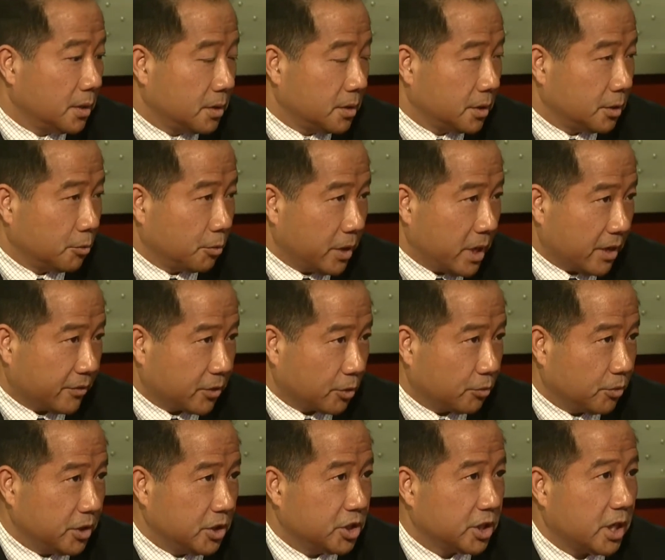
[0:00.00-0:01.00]
you know, we have to
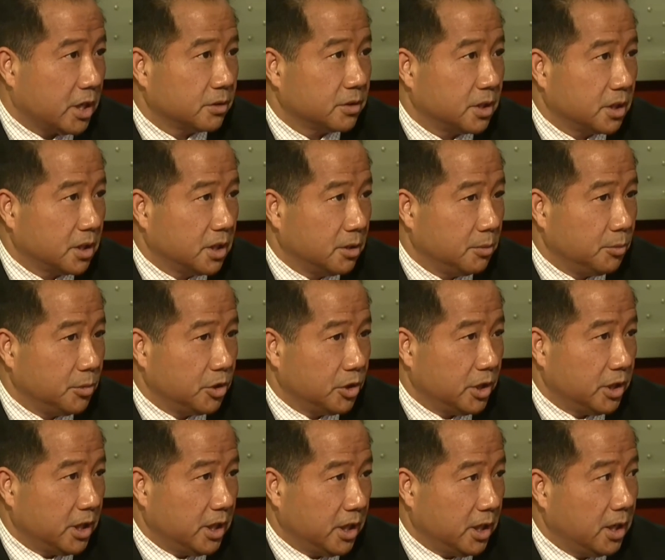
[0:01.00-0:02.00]
reach out to the
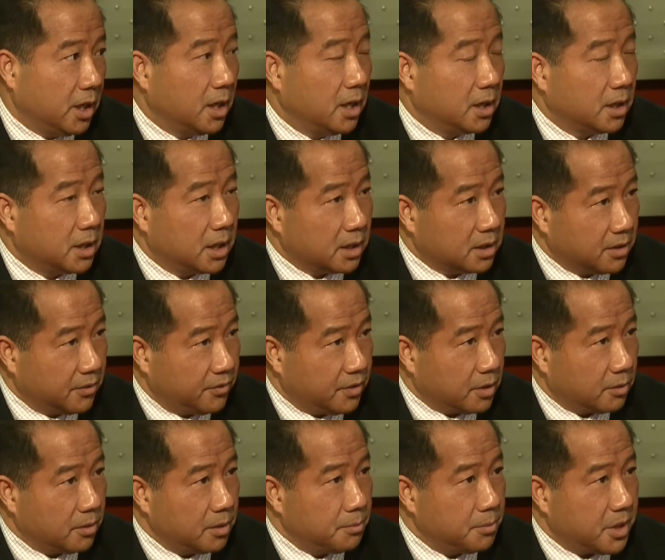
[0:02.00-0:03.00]
community, get the
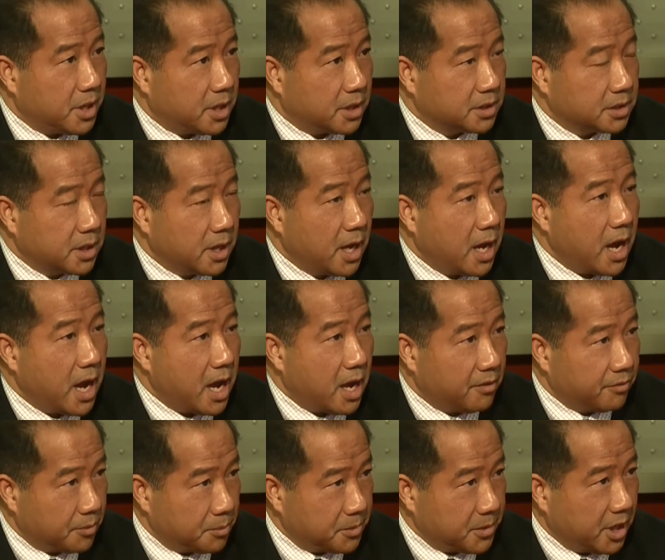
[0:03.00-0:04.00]
very best,
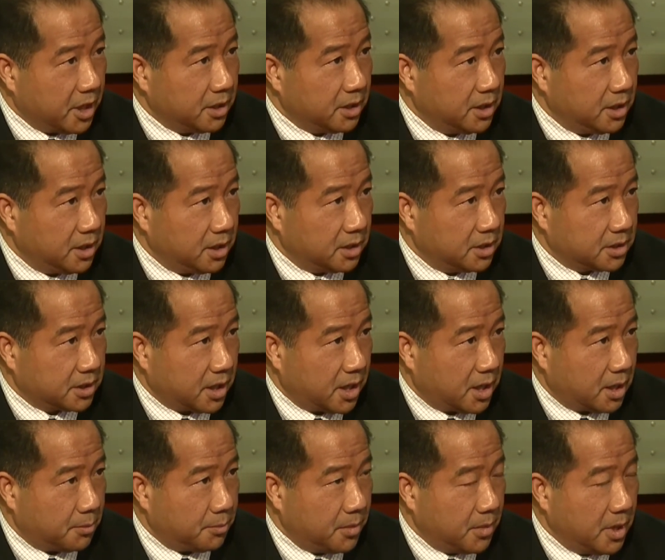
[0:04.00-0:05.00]
have them take the
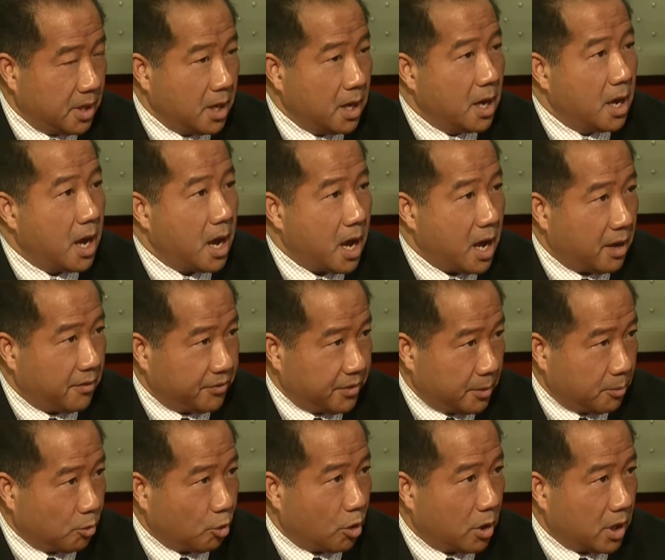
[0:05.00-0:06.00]
exam, have
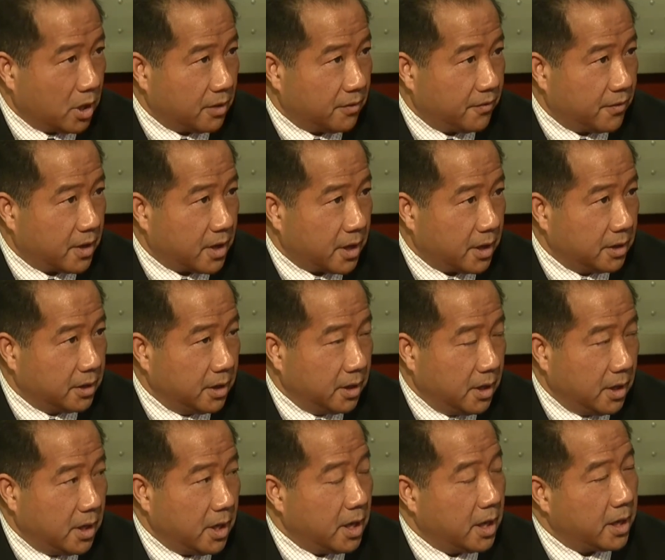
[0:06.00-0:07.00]
them qualified,
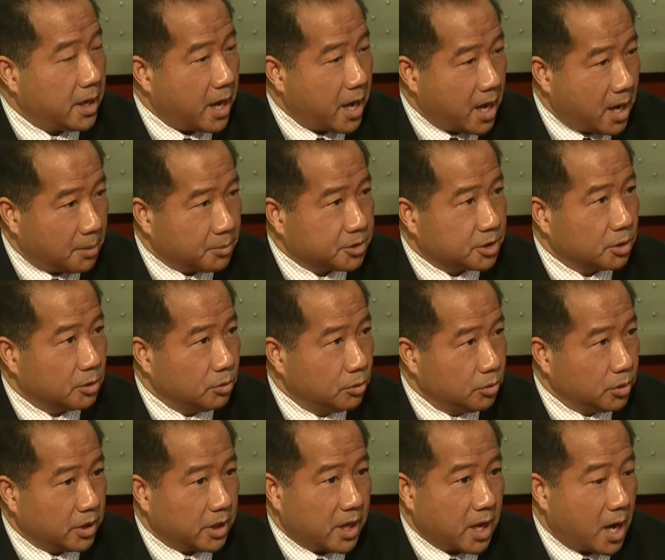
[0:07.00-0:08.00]
and
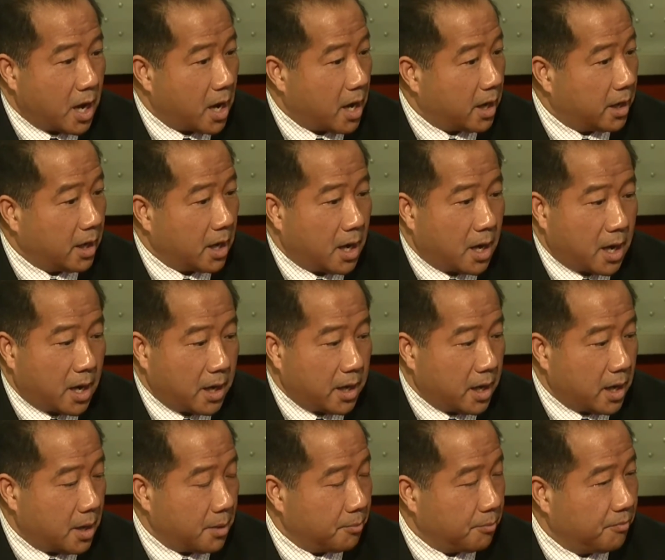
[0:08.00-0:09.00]
absolutely, I, I
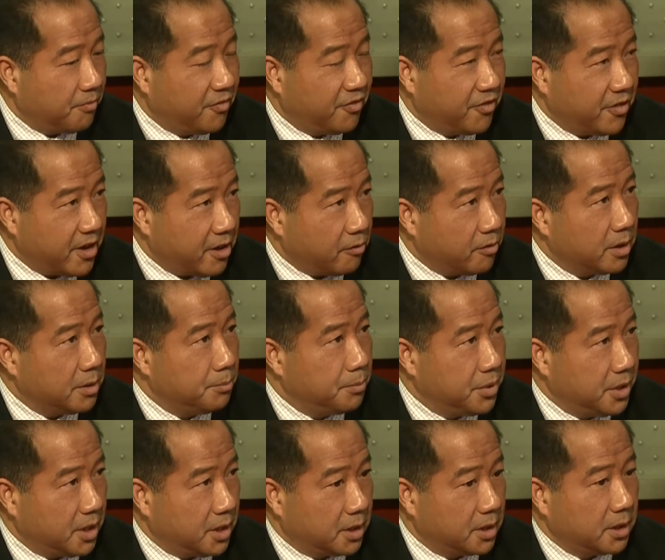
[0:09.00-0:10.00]
am very
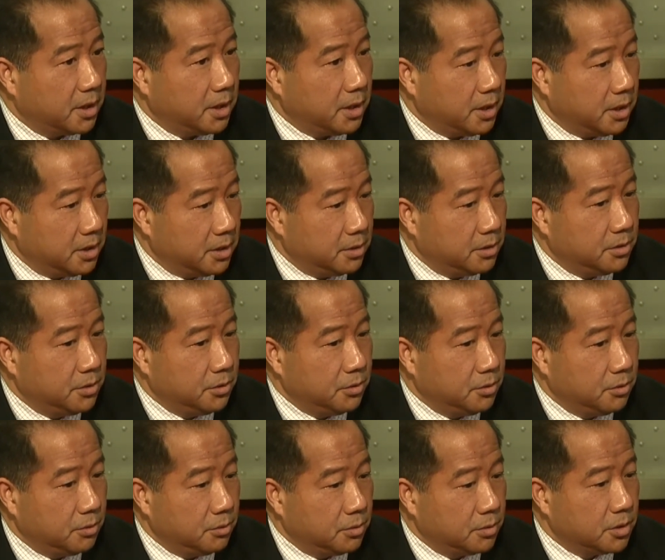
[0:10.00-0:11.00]
big
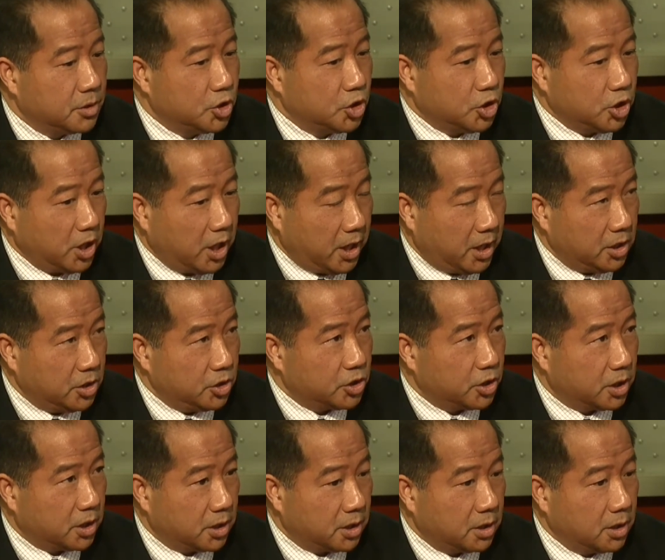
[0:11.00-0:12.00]
into
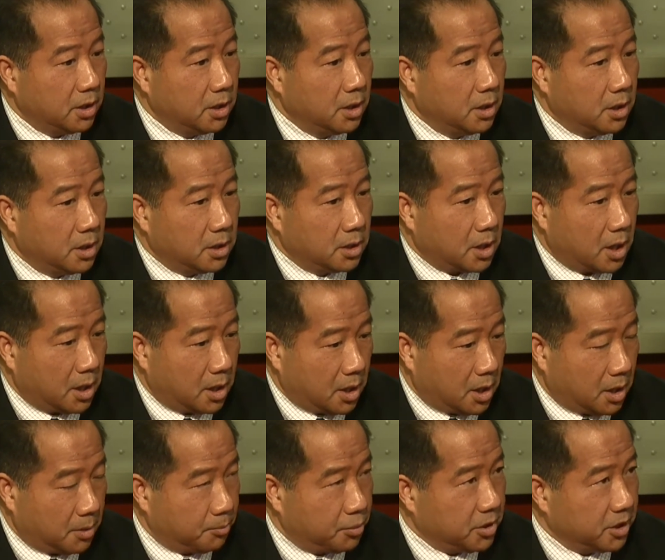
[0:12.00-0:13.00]
changing uh,
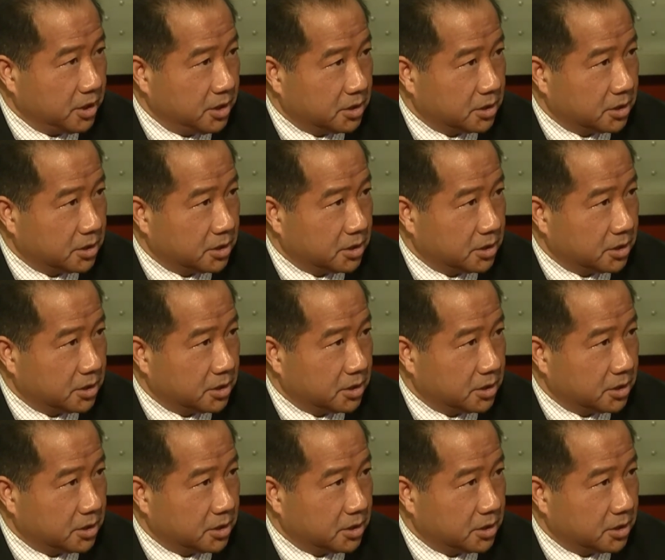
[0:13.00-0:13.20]
a police